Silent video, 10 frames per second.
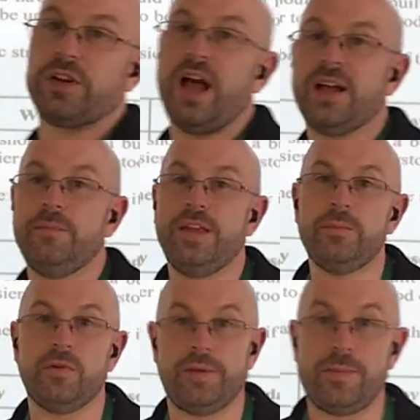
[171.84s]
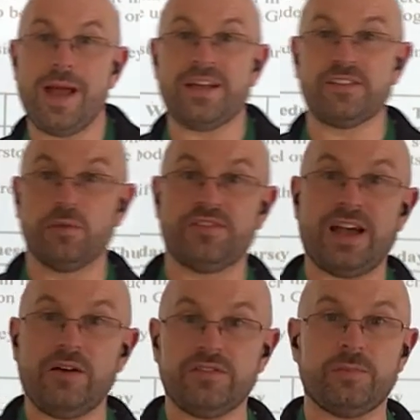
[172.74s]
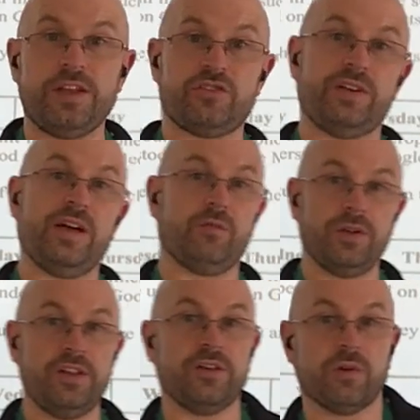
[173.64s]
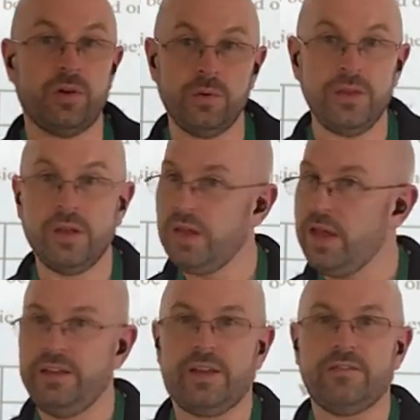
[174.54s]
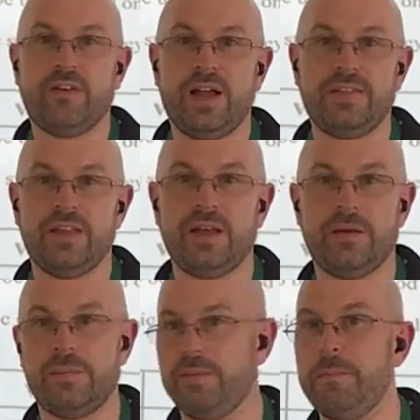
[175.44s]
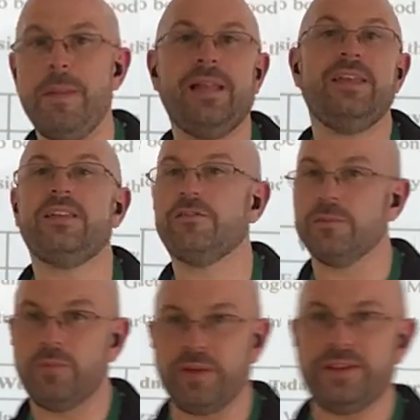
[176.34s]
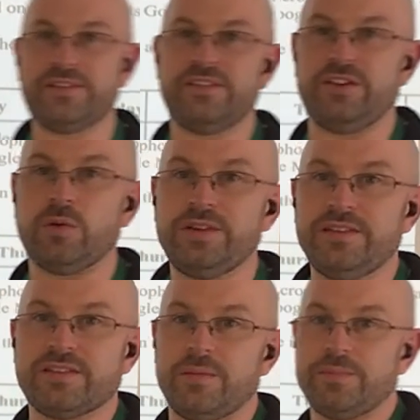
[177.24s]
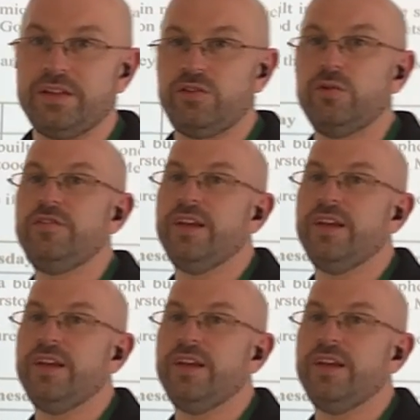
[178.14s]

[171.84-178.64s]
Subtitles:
we're not going to be able to be passing those out, so make sure you have one of your own. You can find them in many different places. You don't need something too